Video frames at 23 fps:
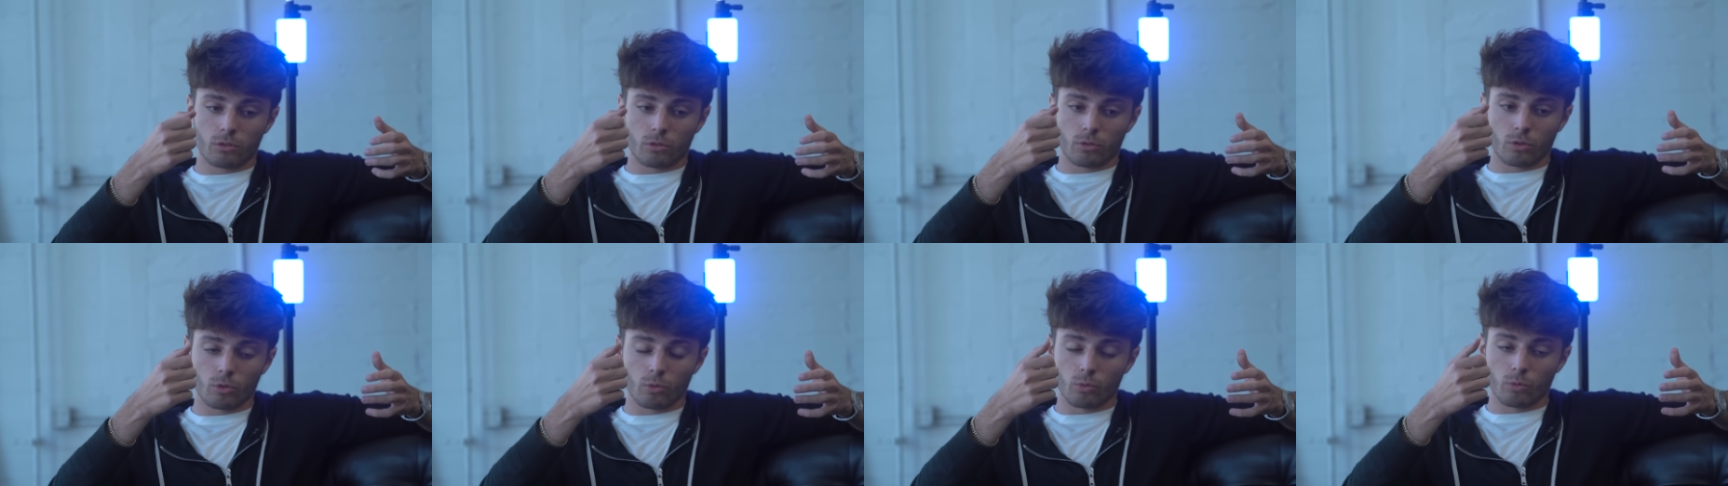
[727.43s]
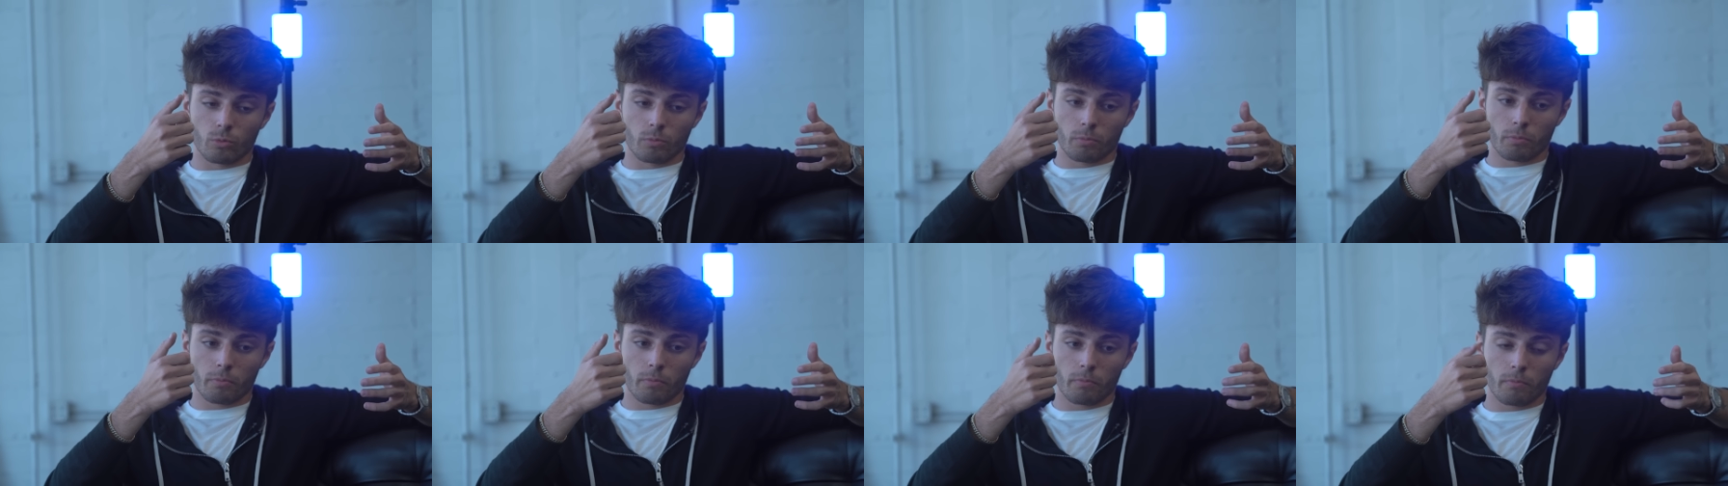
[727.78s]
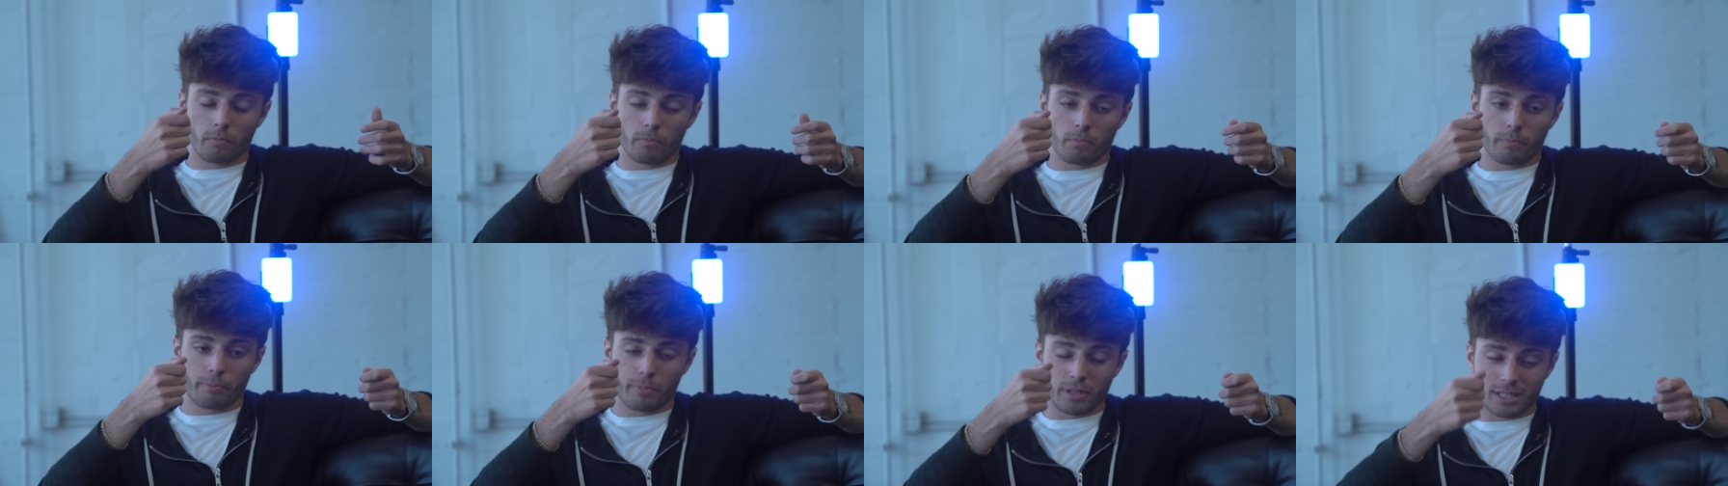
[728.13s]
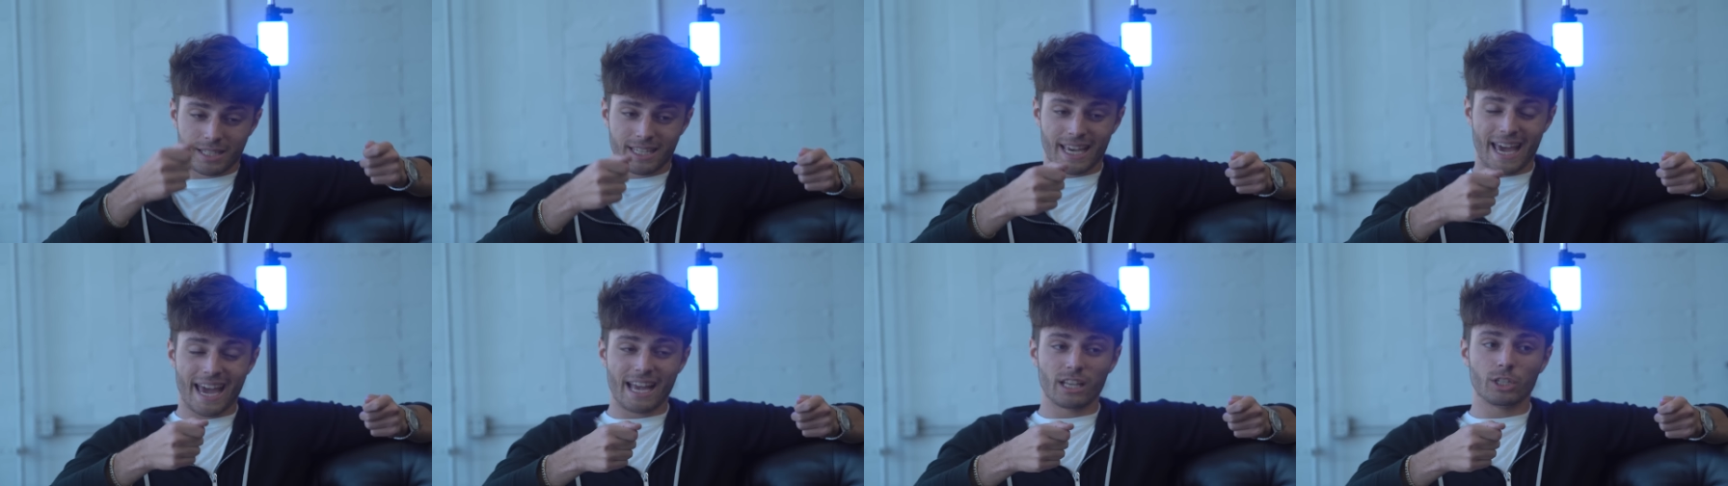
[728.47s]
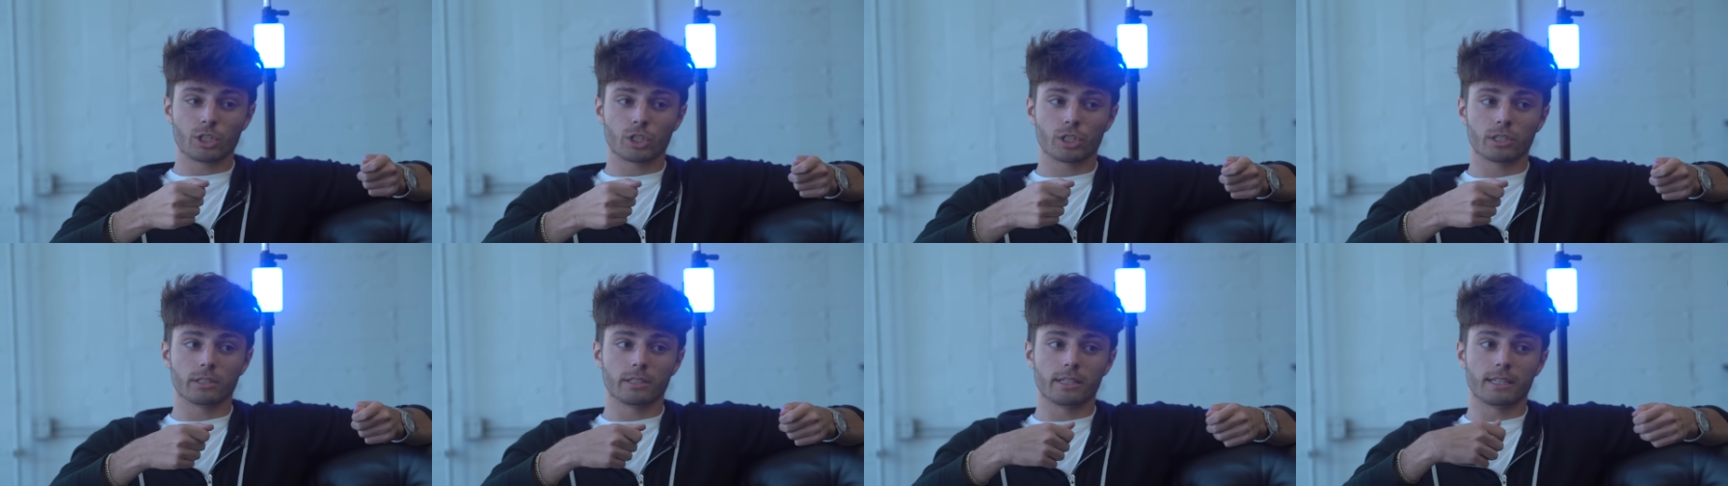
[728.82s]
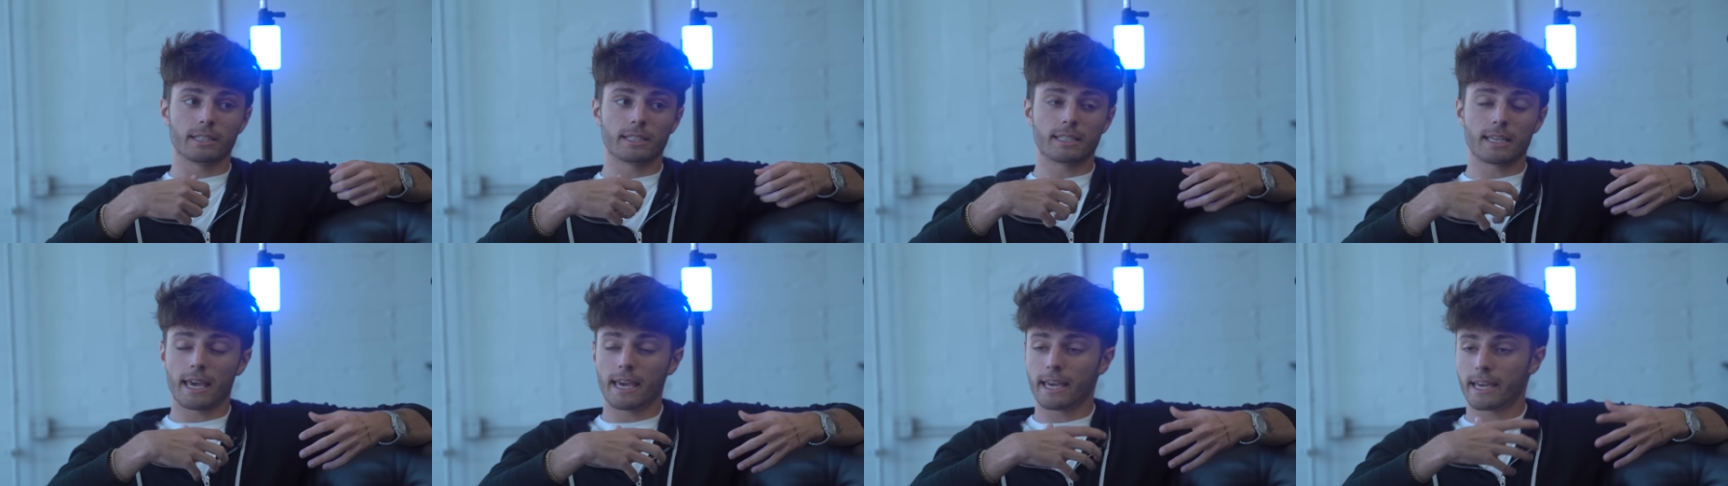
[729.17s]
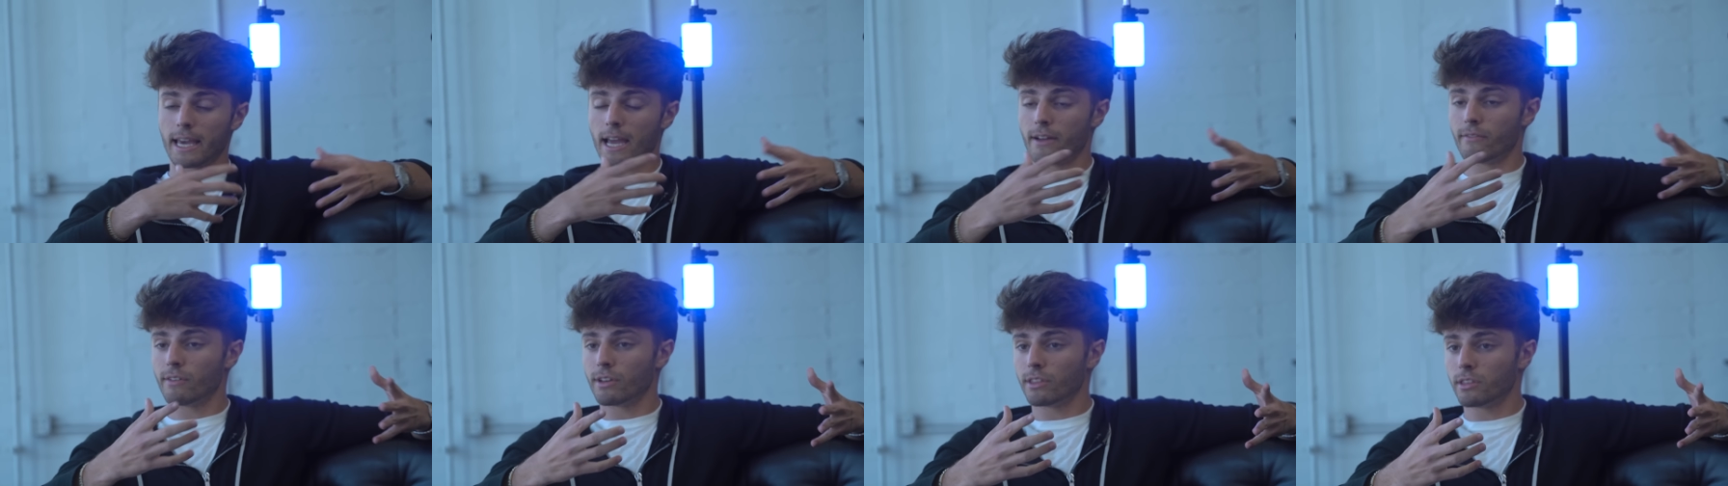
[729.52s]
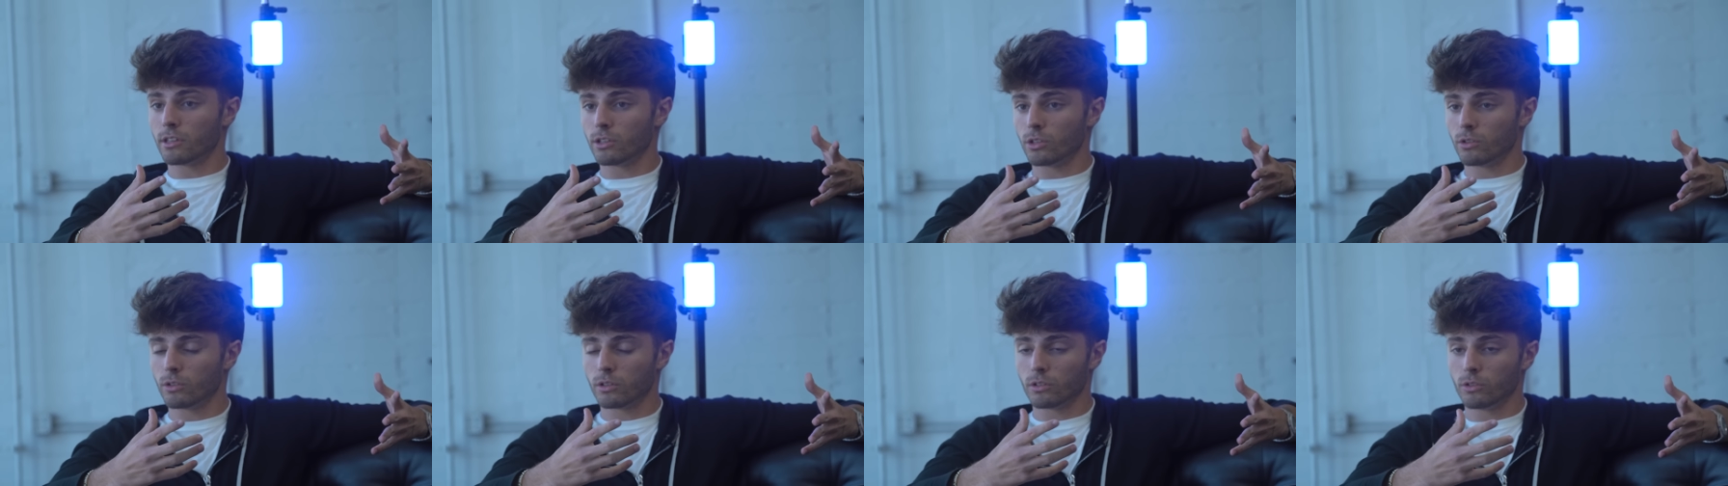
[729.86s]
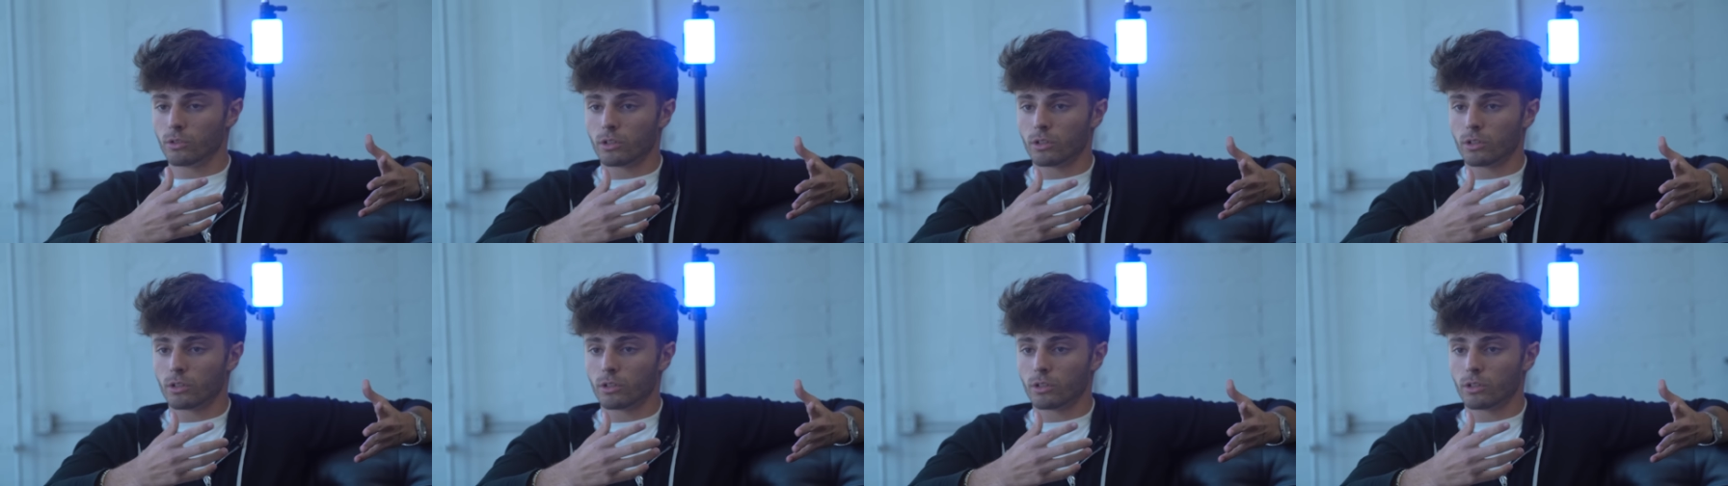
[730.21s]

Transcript: to potentially take everything you,